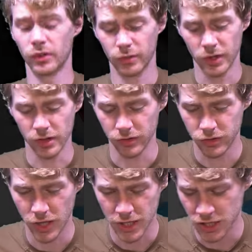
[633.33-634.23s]
was one of those
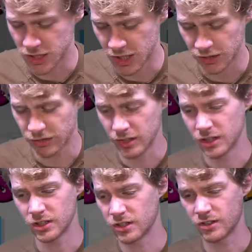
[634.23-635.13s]
tragic tales that
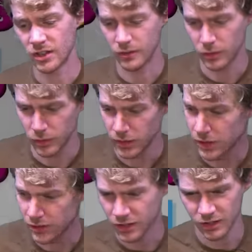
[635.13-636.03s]
it just never worked
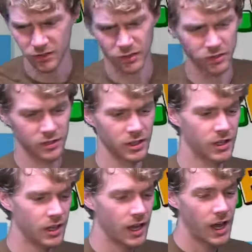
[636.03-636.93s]
as a kid solved.
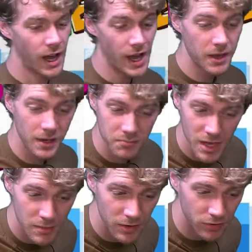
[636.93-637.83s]
I can
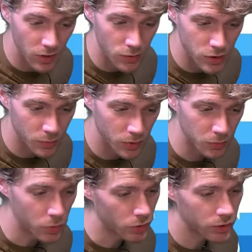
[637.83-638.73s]
maybe scrounge up one
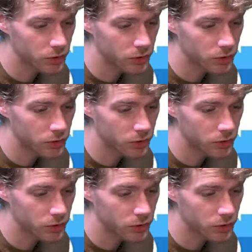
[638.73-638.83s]
more.